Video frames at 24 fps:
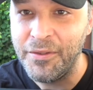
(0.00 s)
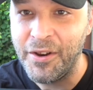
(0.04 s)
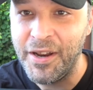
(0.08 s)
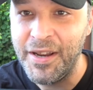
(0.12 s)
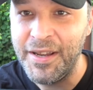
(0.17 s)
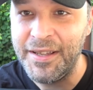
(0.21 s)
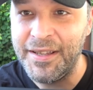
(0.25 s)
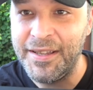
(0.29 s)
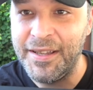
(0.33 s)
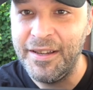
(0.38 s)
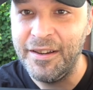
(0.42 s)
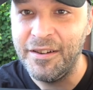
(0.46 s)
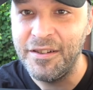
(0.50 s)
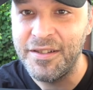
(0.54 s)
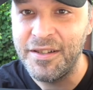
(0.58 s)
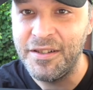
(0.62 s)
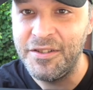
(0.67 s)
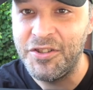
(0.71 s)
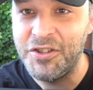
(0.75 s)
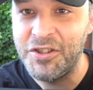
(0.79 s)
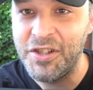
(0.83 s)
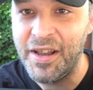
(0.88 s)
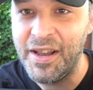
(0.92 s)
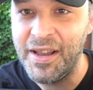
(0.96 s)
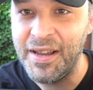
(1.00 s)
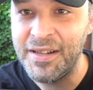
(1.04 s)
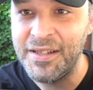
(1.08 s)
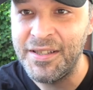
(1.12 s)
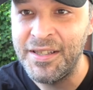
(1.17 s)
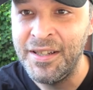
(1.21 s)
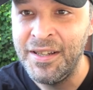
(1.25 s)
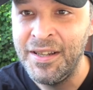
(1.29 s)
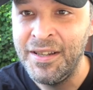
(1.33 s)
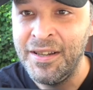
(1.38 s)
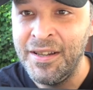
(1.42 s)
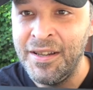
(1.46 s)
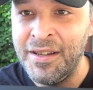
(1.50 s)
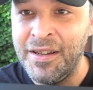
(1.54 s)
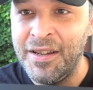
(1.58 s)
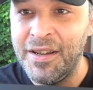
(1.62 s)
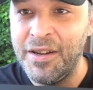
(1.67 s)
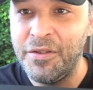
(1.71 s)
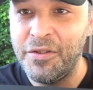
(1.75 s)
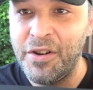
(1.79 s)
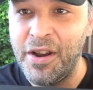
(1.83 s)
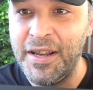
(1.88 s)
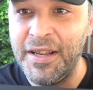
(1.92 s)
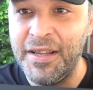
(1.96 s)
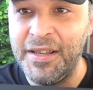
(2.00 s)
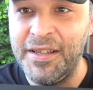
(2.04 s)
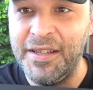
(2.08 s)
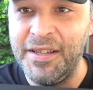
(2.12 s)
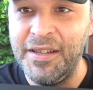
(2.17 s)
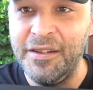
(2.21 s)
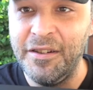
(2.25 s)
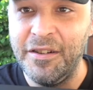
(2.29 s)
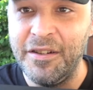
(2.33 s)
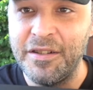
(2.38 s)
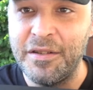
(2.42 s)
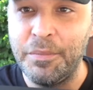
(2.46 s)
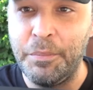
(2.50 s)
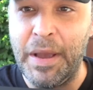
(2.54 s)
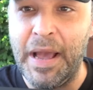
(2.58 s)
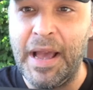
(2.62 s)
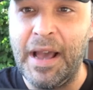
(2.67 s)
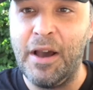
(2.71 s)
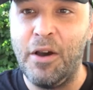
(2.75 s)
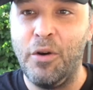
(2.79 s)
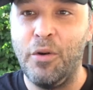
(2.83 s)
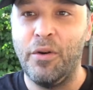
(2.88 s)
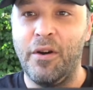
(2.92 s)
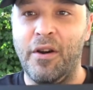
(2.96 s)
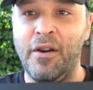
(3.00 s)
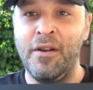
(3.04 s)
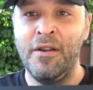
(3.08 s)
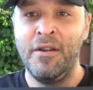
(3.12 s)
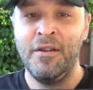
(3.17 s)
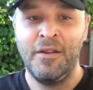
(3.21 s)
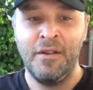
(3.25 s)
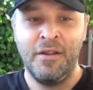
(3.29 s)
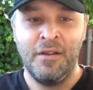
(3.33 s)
Right here's eject and right here is power.